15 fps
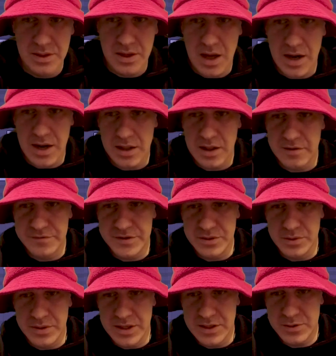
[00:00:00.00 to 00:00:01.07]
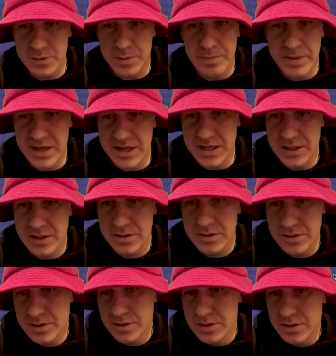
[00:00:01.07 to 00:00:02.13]
And I love doing this with MIDI,
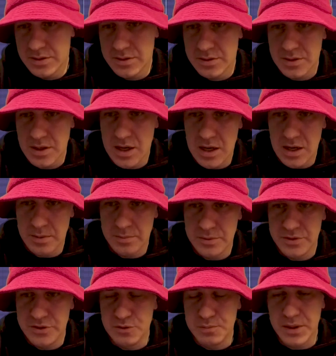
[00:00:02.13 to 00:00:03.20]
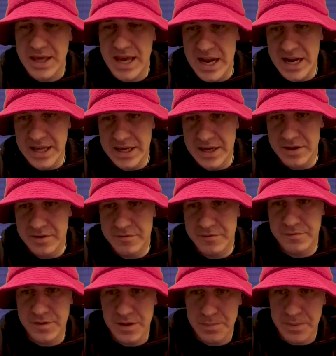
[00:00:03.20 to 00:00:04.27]
duplicating it,
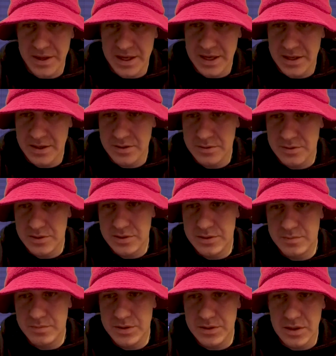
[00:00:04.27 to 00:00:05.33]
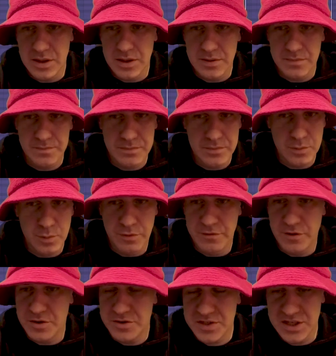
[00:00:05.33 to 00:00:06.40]
flipping it,
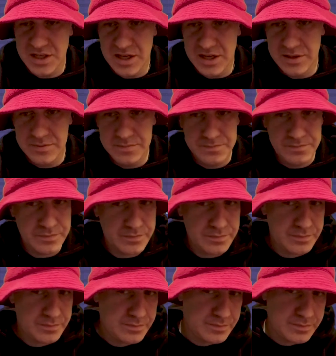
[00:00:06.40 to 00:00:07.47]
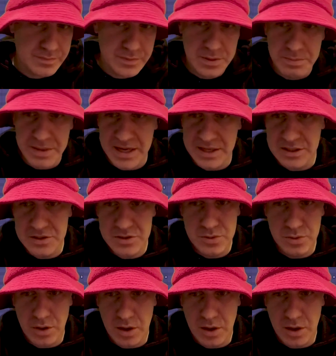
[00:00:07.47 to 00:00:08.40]
reversing it, making these cool